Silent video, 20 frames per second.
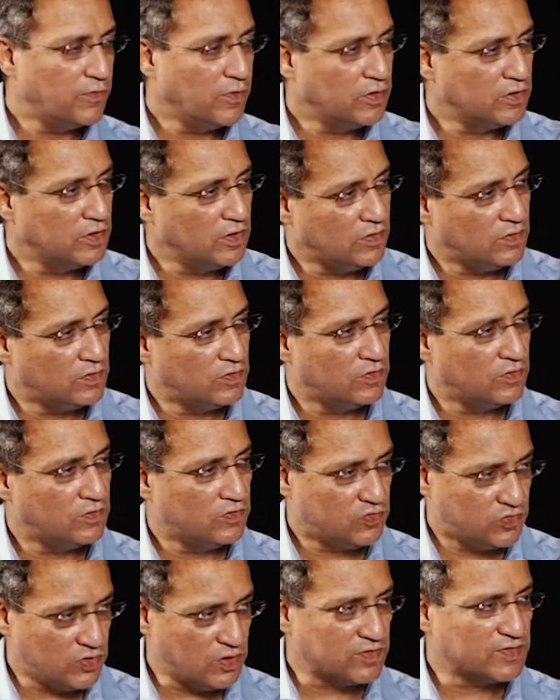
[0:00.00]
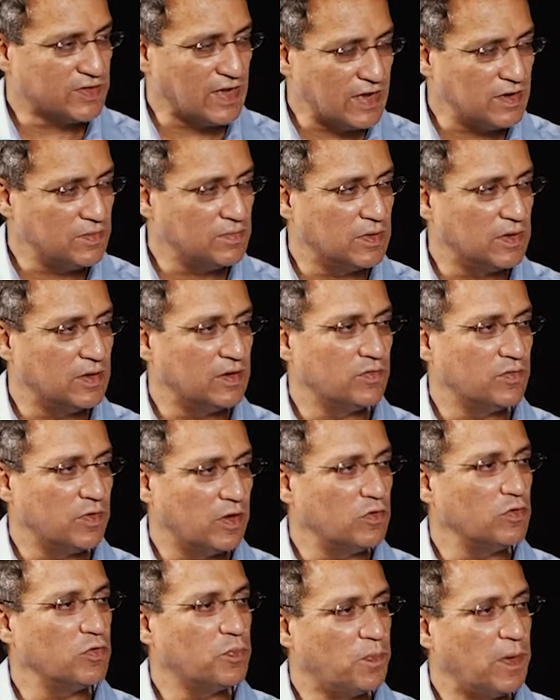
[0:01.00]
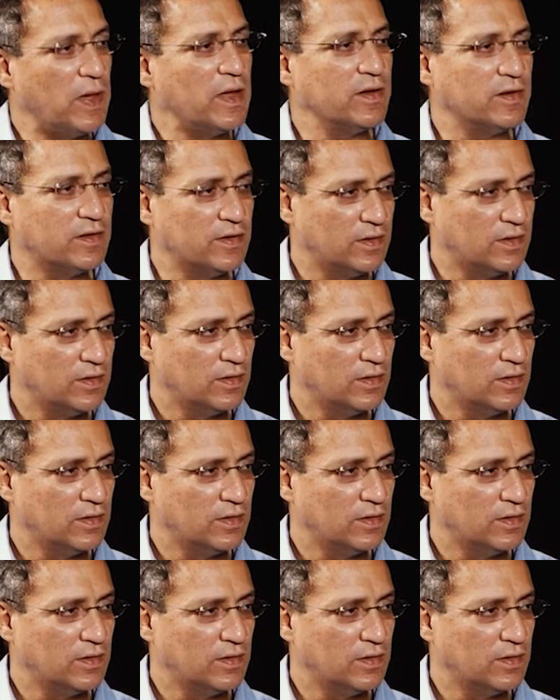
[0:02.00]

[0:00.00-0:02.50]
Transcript: for this assignment where you paid.